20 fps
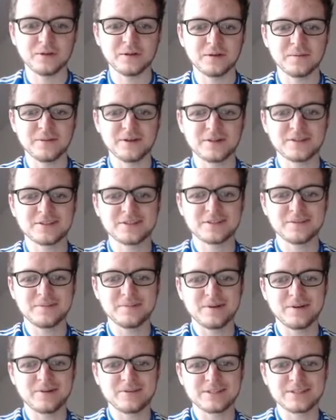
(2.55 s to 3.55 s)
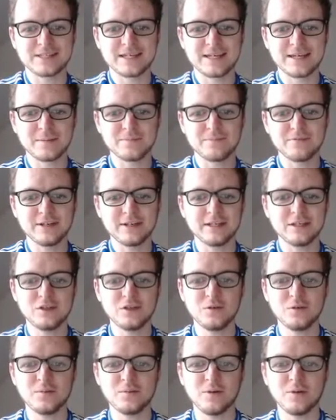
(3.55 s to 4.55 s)
BusterBarnes here, bringing
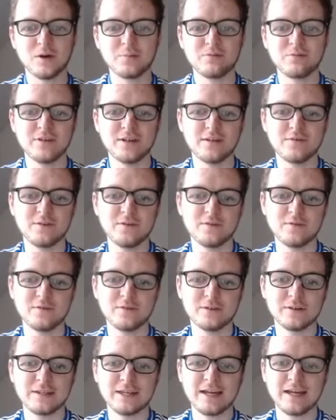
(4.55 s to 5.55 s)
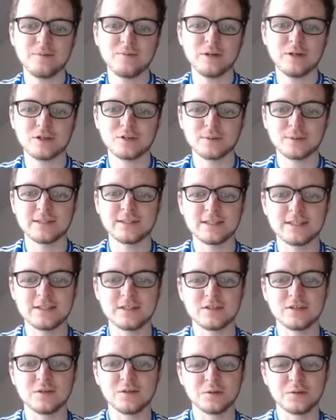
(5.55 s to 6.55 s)
you my preview for Game Week
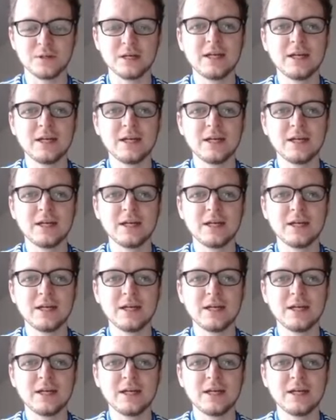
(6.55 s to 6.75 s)
22